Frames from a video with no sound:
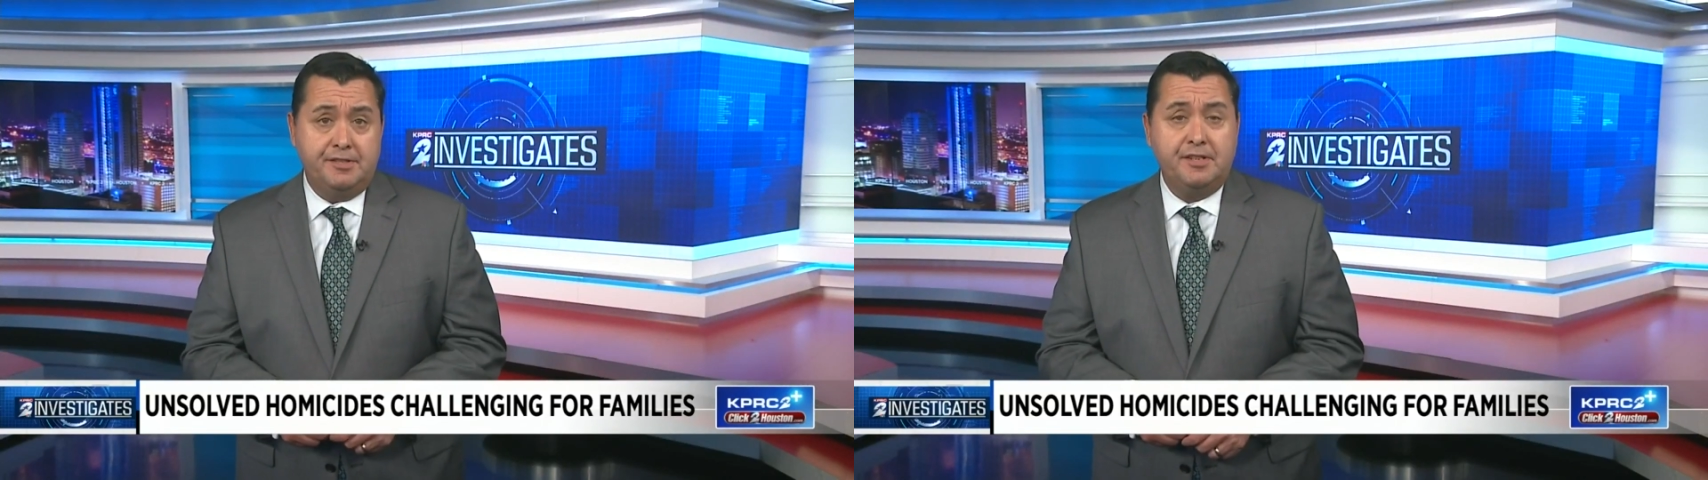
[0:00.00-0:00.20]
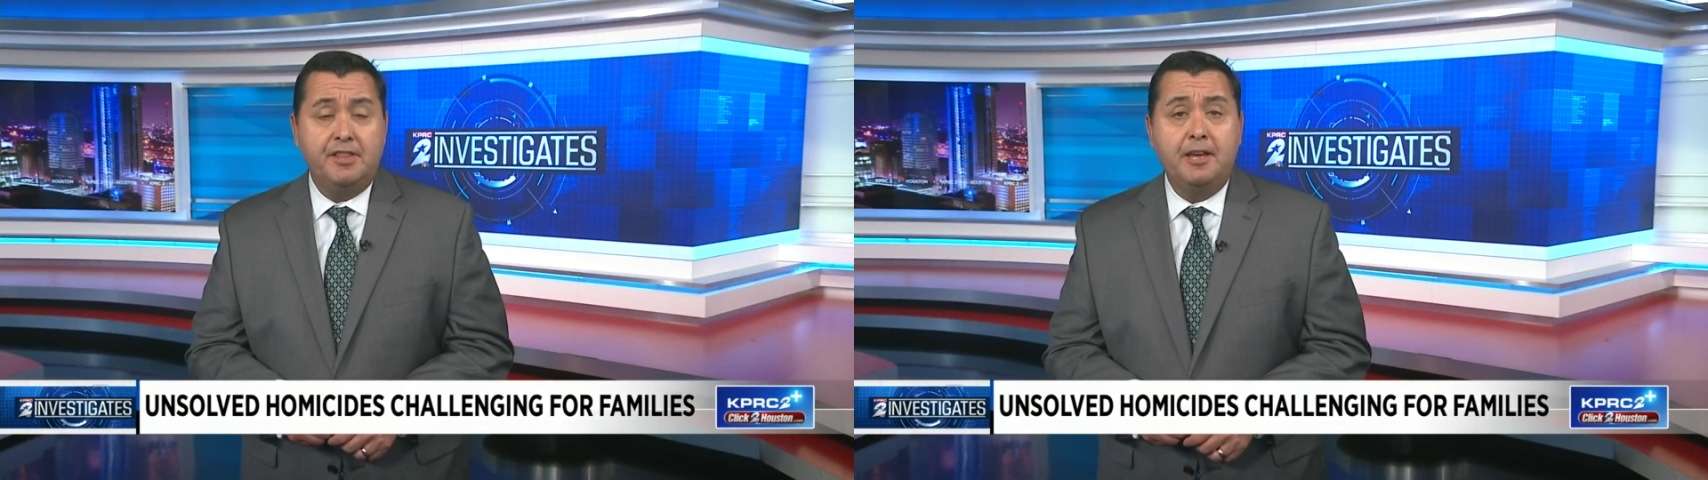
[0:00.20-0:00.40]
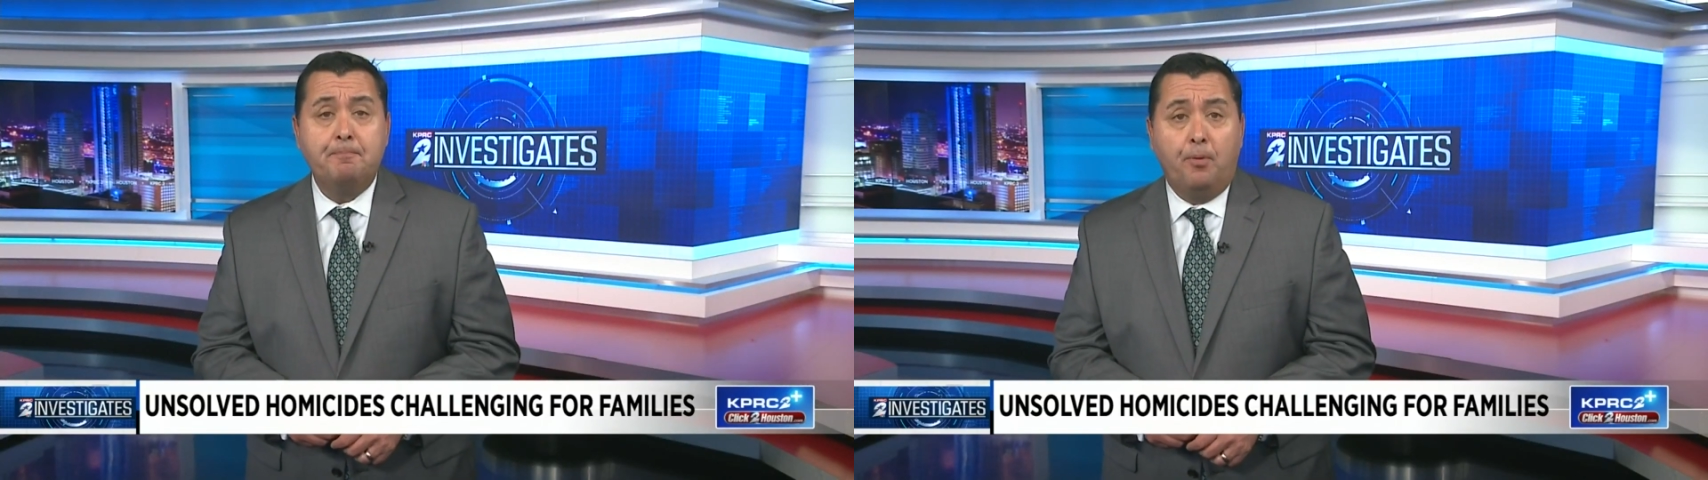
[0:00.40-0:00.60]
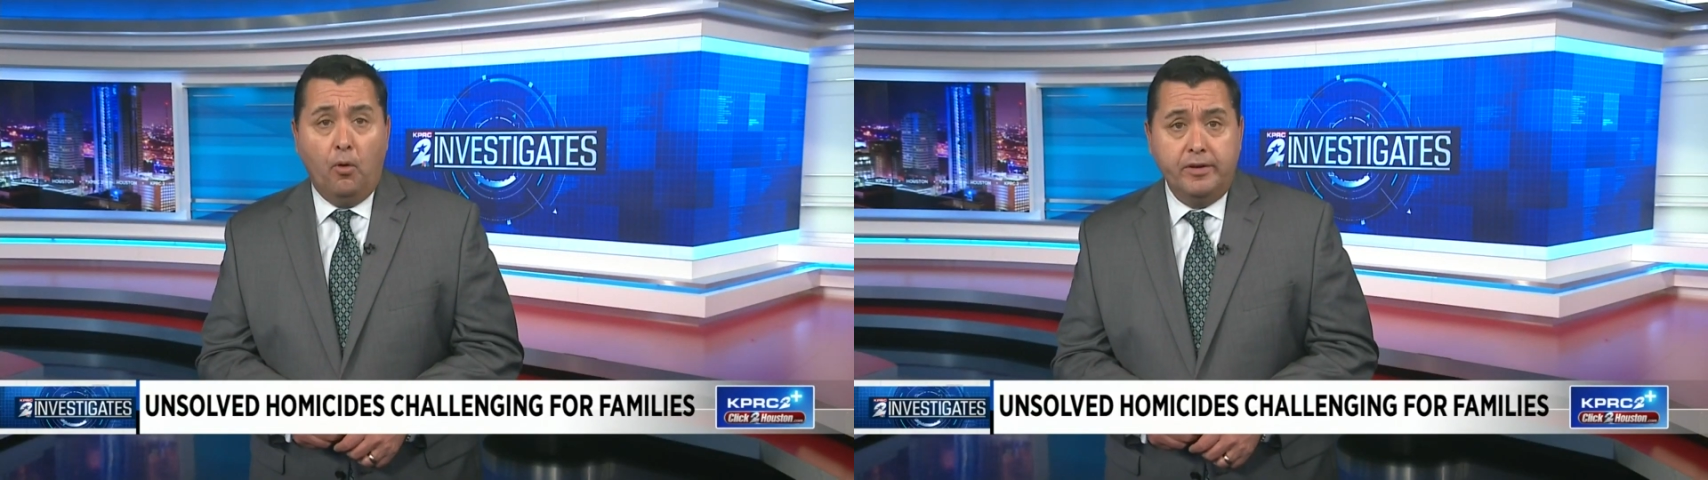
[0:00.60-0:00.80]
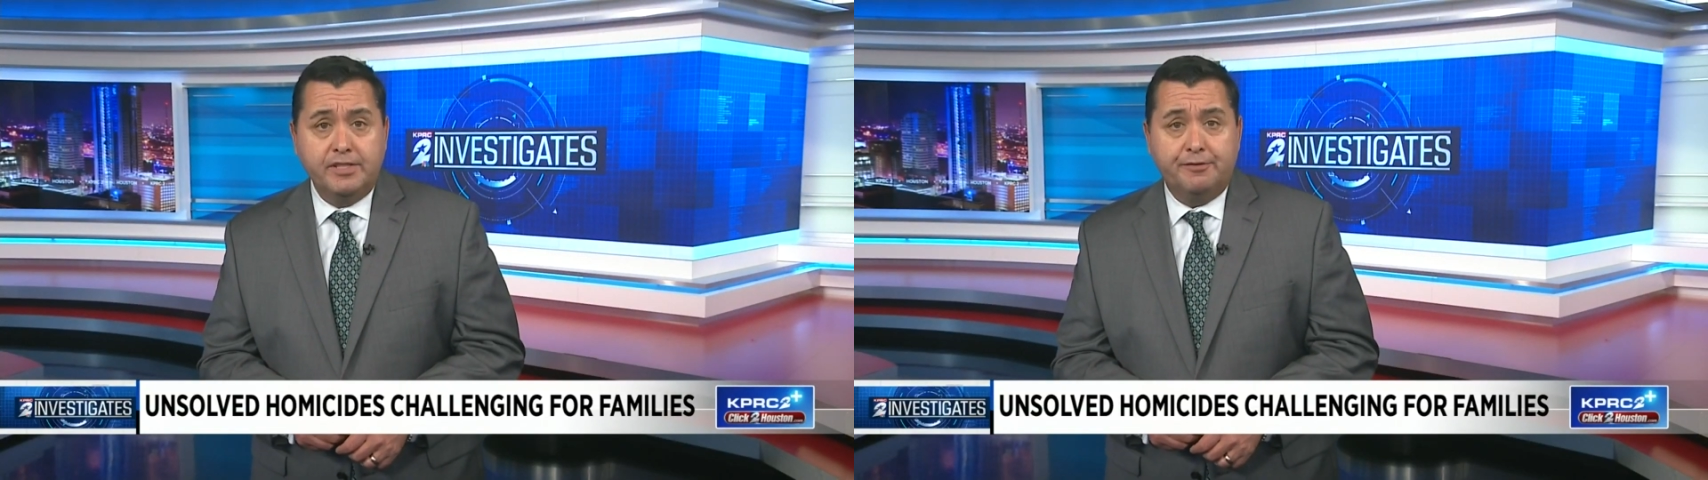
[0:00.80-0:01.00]
the
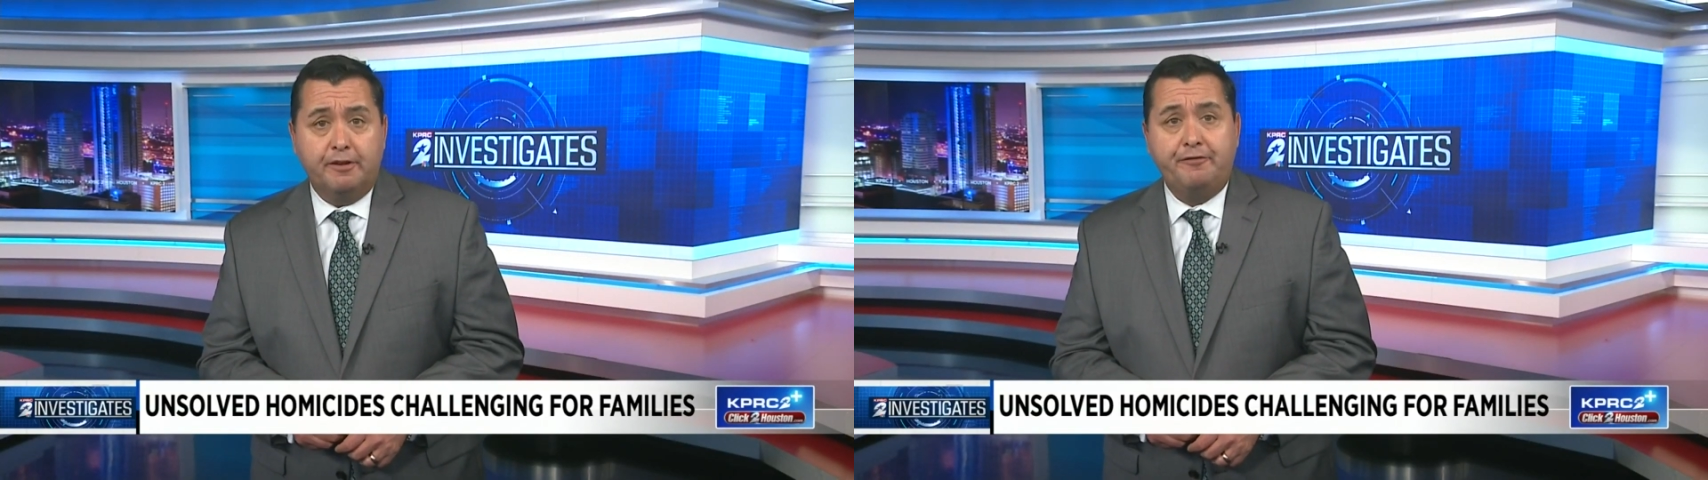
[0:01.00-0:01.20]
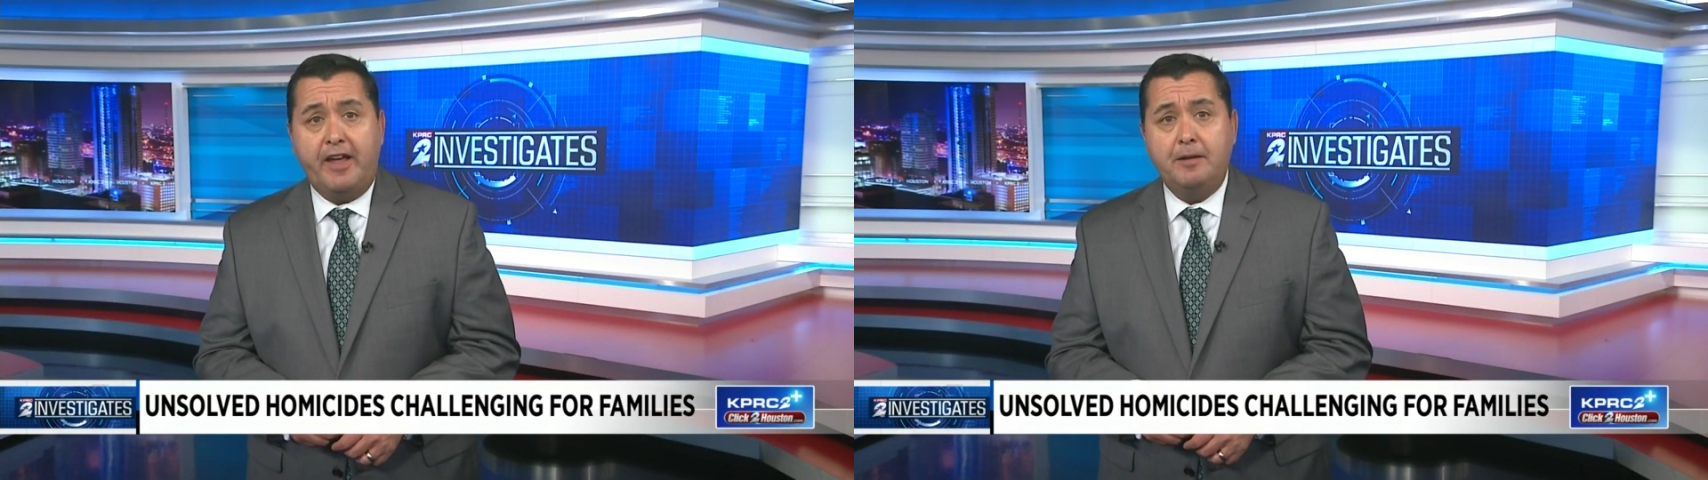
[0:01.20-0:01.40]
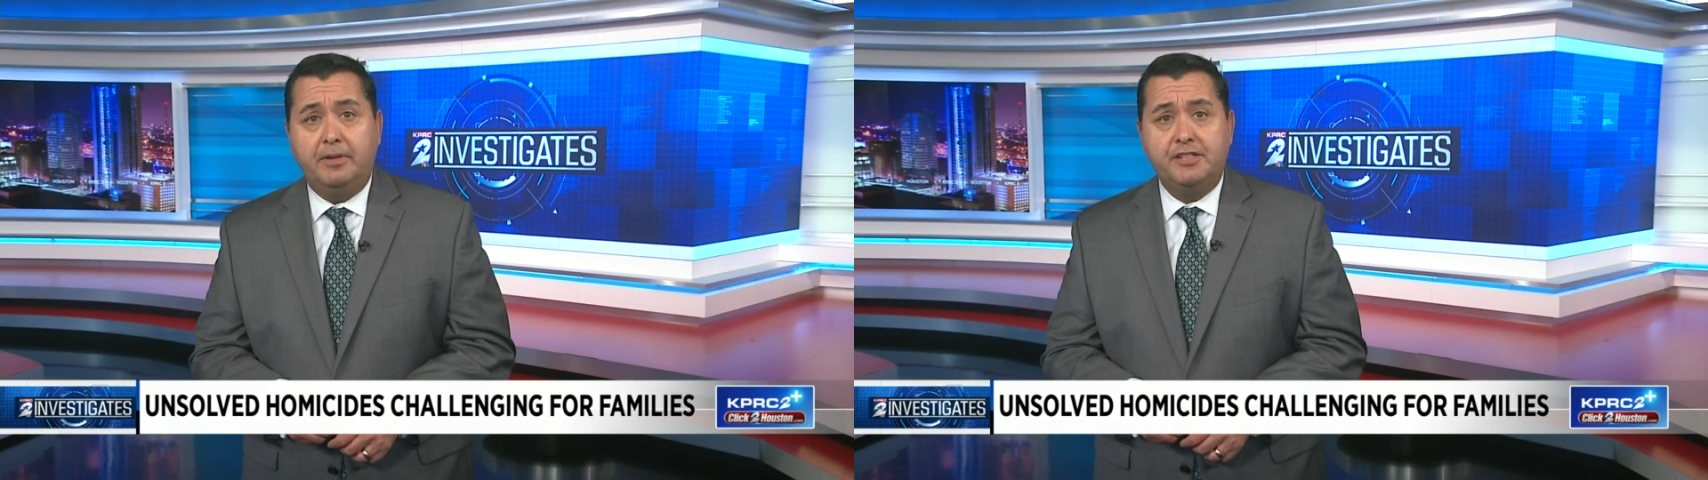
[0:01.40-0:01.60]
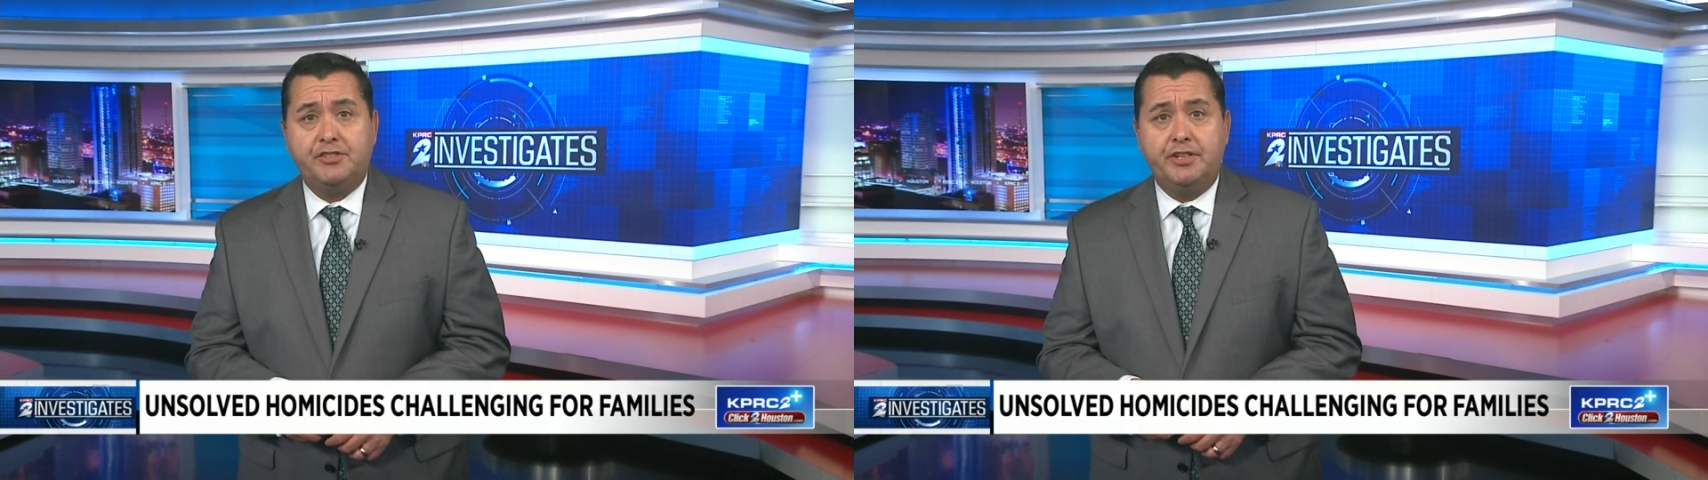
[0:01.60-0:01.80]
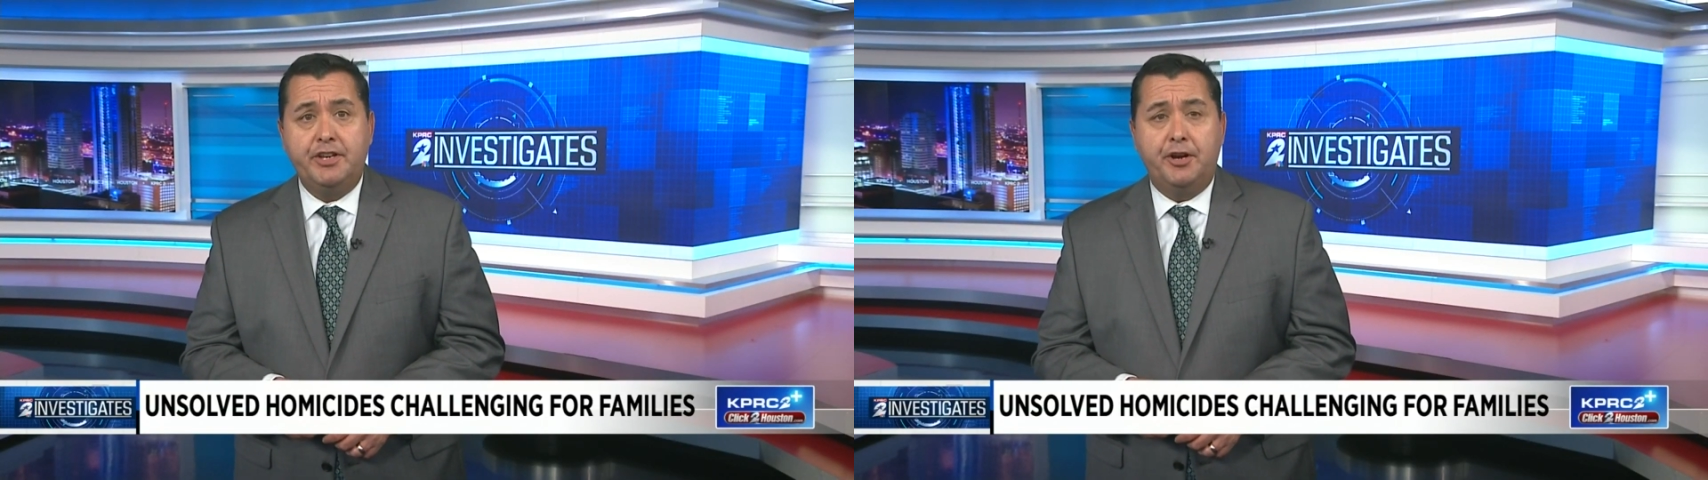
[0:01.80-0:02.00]
importance for families
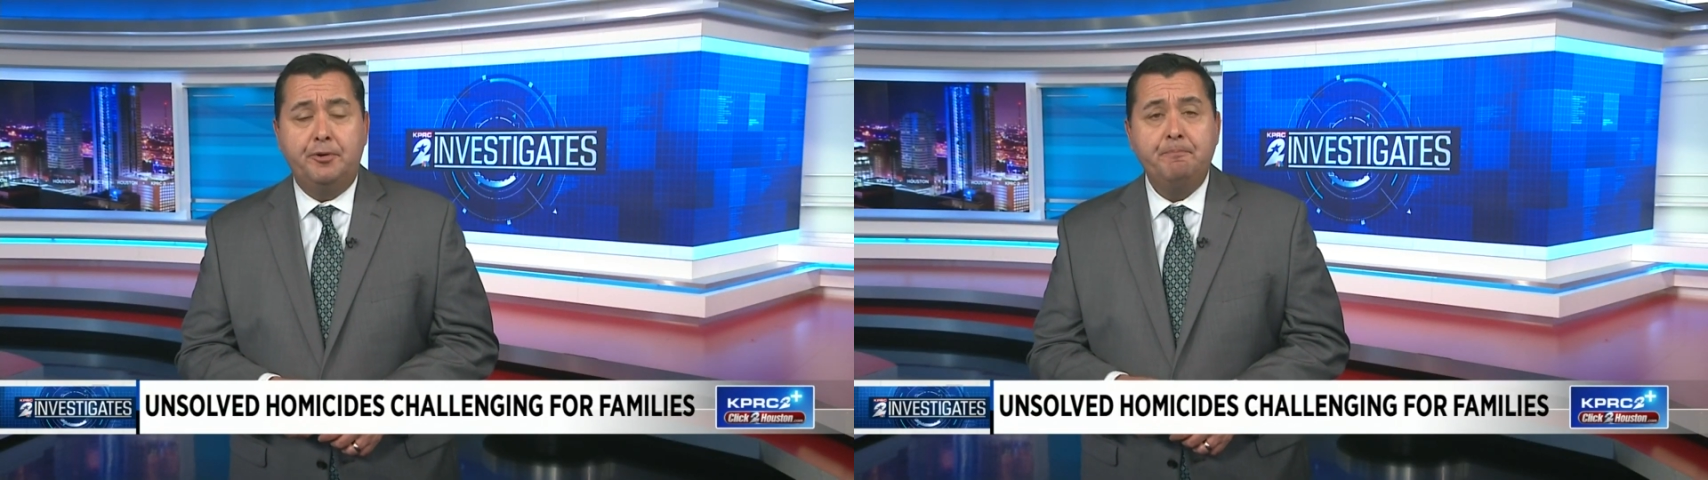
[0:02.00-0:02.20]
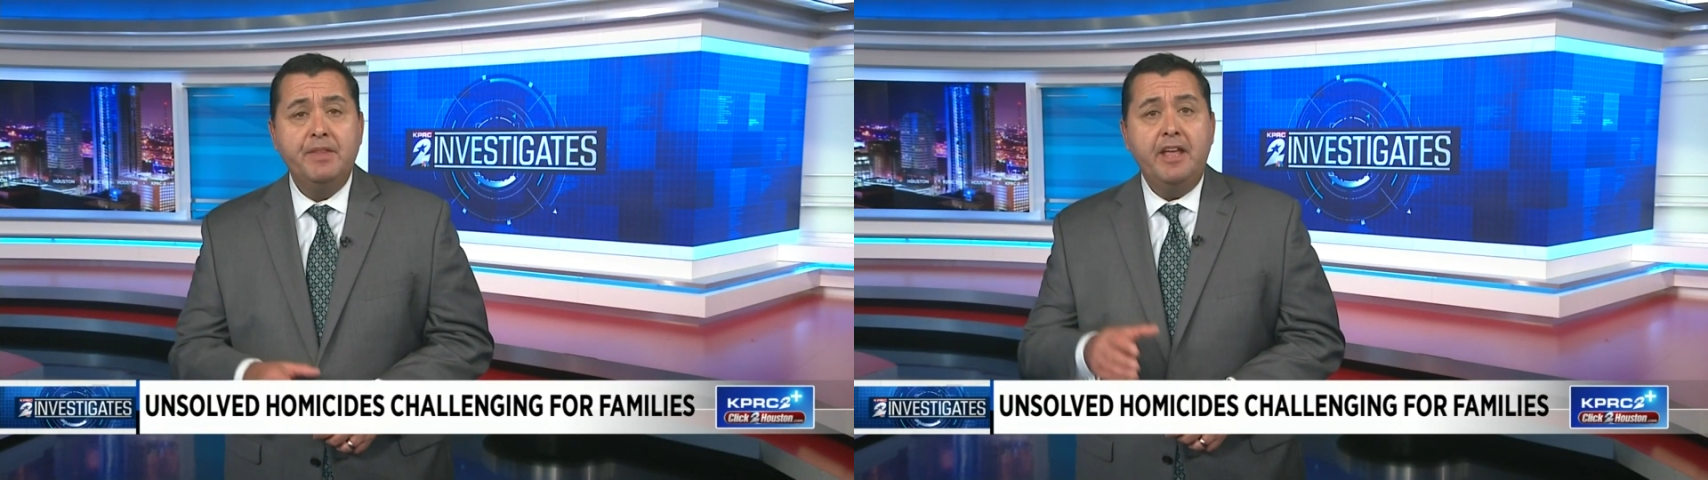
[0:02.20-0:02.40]
to know